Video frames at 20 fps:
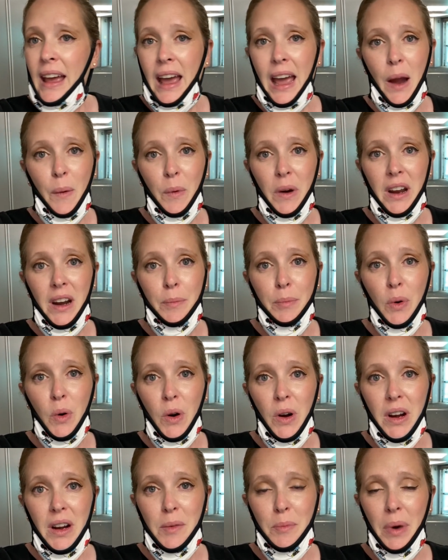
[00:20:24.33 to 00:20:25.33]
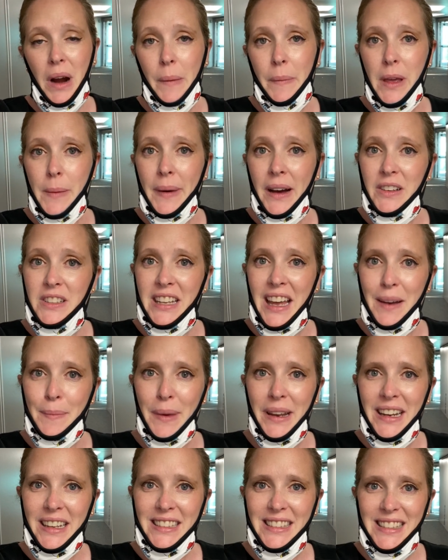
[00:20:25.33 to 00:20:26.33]
and we're gonna board in probably about 10
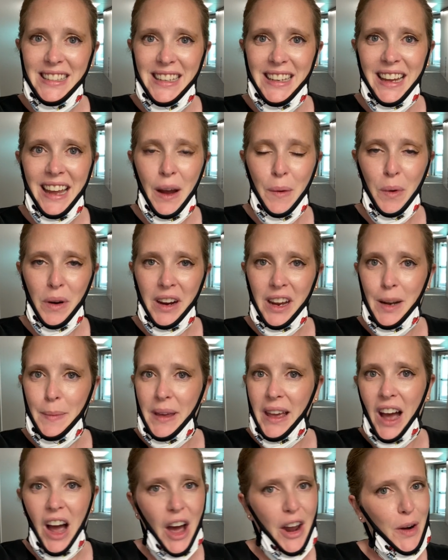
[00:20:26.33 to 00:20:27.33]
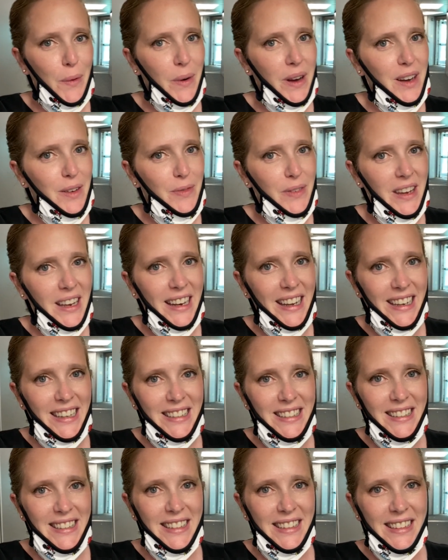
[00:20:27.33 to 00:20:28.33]
minutes and we're gonna be on our way to
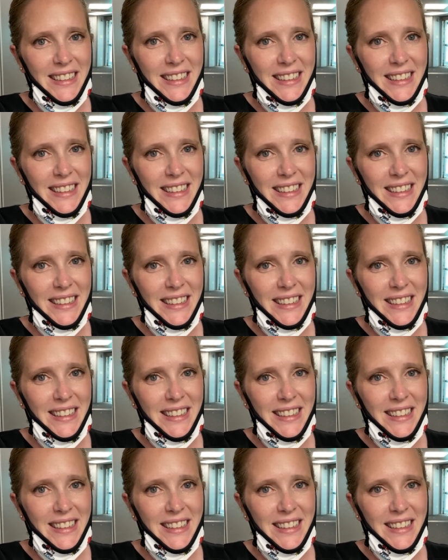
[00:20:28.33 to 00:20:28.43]
Phoenix.